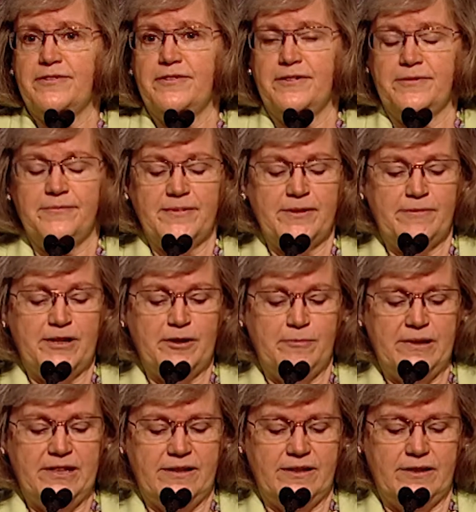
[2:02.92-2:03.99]
so I
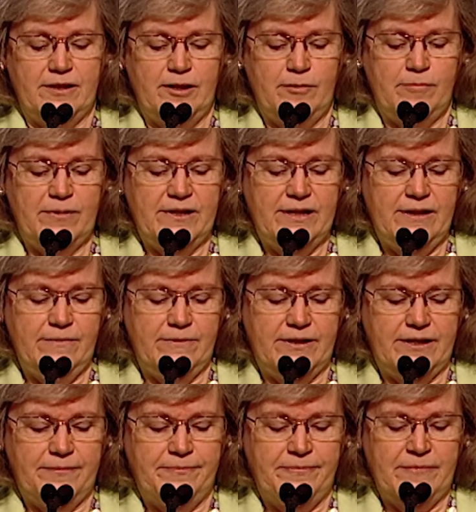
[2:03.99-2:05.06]
recommend it. But
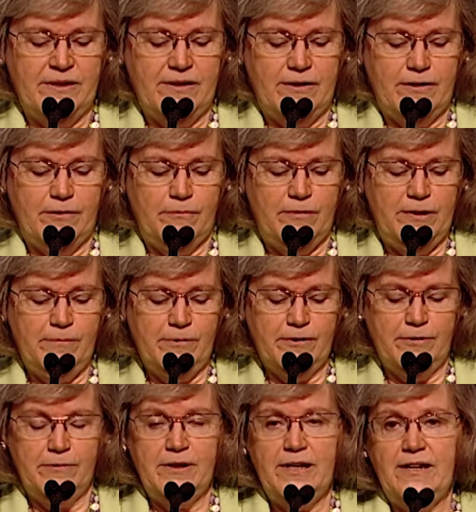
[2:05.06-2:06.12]
anyway, we were
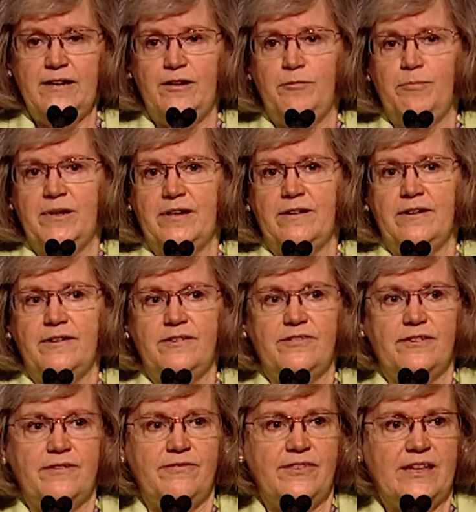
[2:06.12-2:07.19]
created because
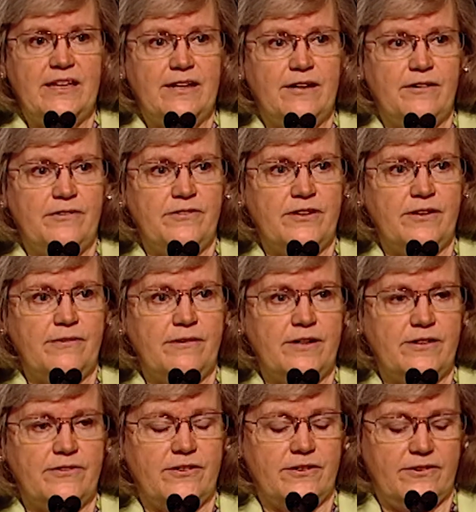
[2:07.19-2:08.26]
of that housing
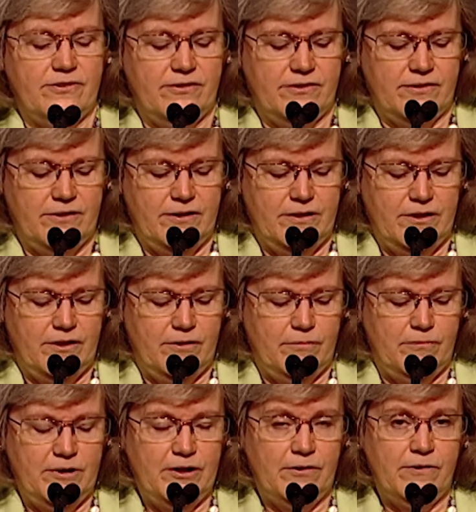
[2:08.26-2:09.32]
crisis.
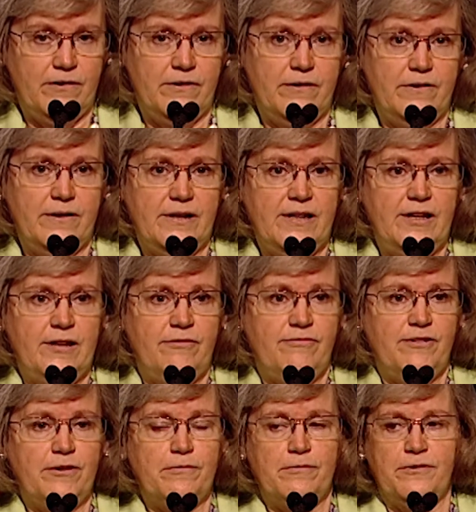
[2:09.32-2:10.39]
We are a
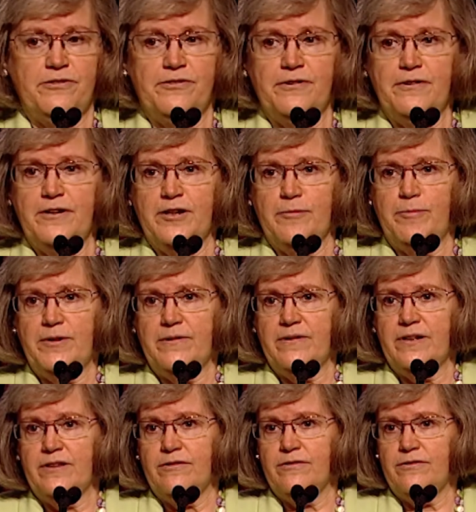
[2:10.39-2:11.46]
federal startup. You don't
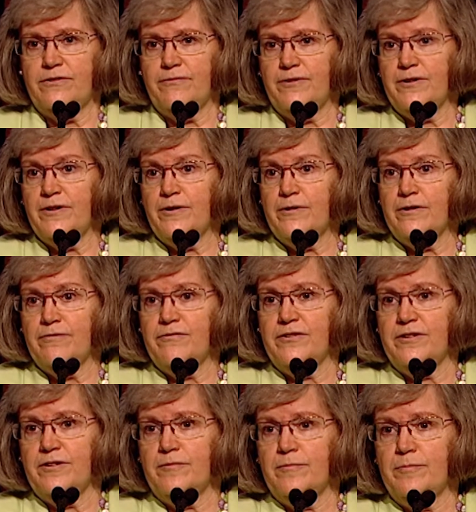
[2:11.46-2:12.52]
get those very
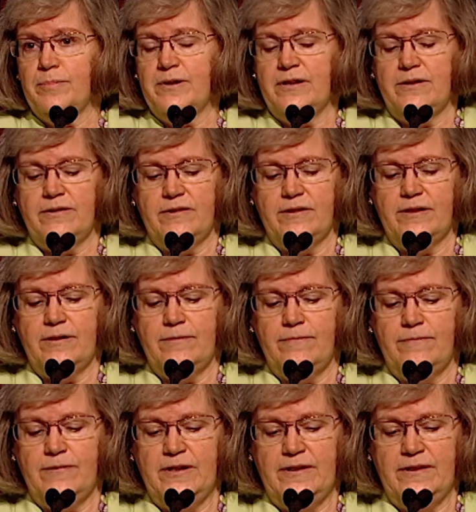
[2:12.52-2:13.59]
often. But
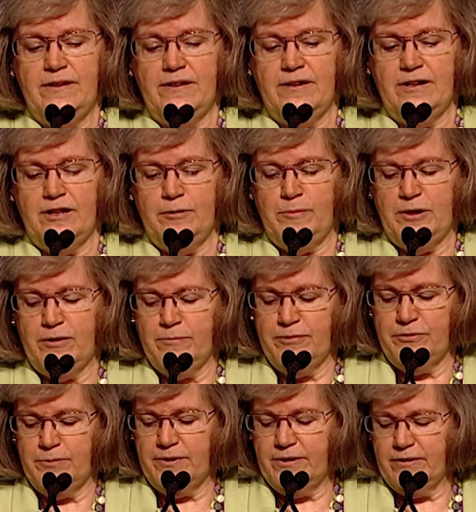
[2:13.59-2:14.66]
when the economy
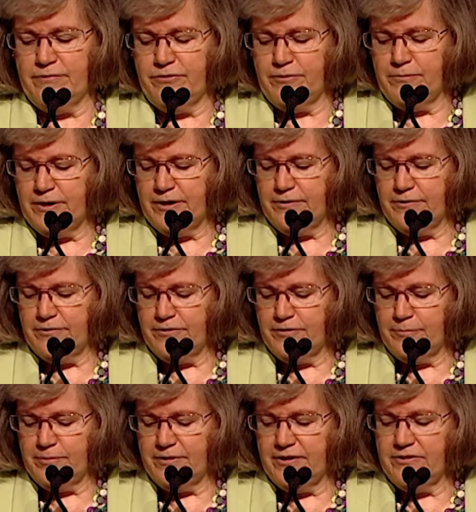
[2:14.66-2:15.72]
almost went off the rails, the
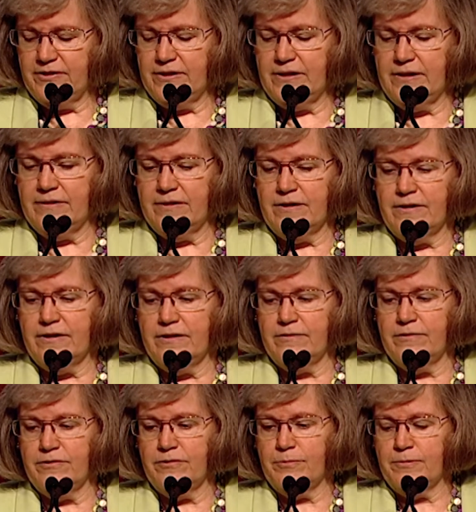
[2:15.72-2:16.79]
president and the
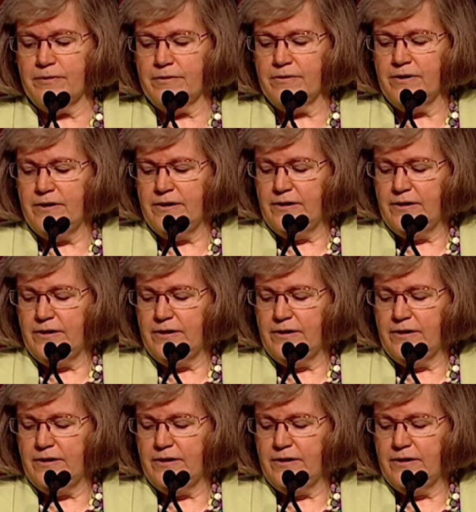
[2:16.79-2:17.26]
Congress were